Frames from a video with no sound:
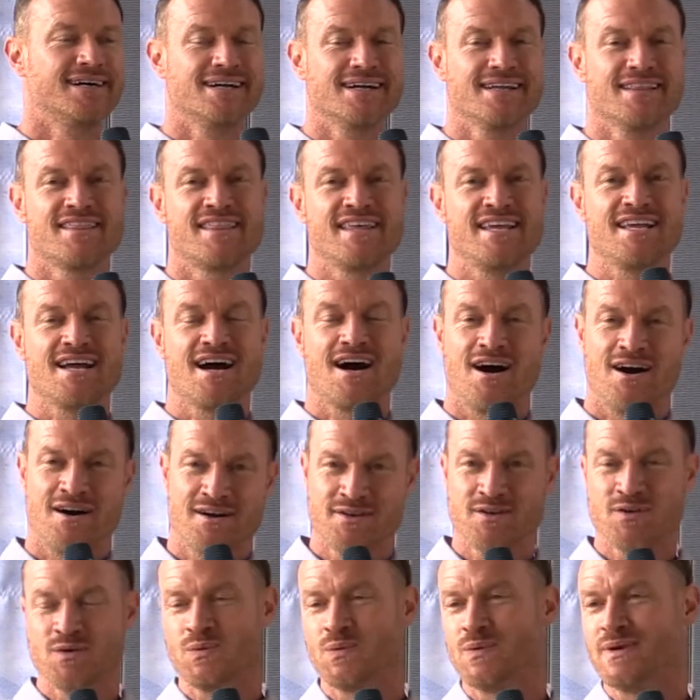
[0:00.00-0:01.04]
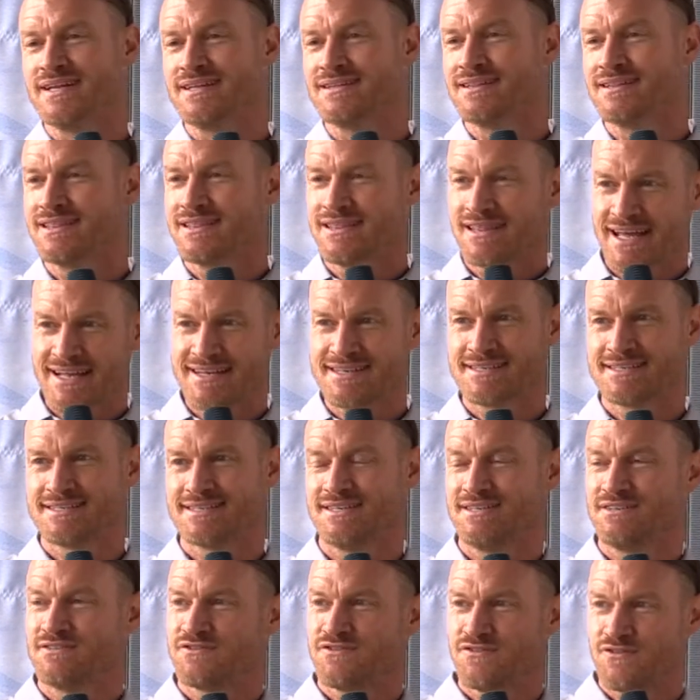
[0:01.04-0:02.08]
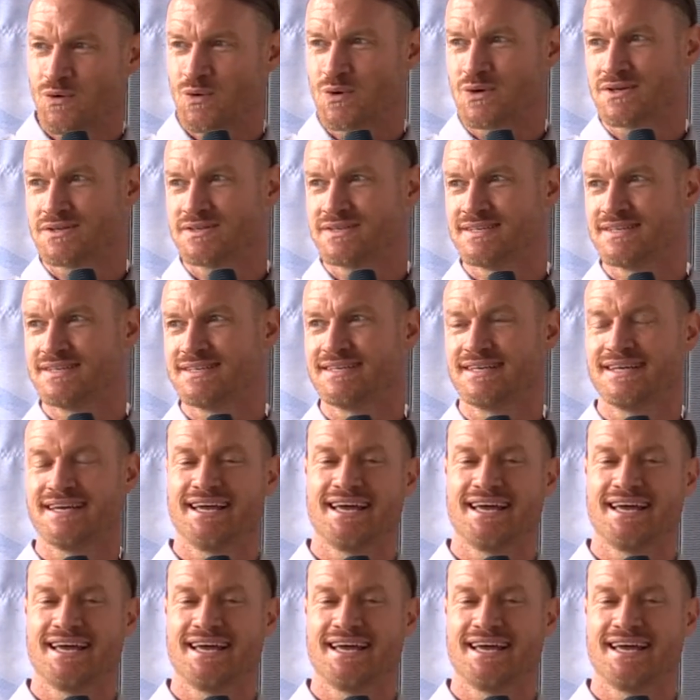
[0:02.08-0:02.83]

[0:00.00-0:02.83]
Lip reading: the unrelenting force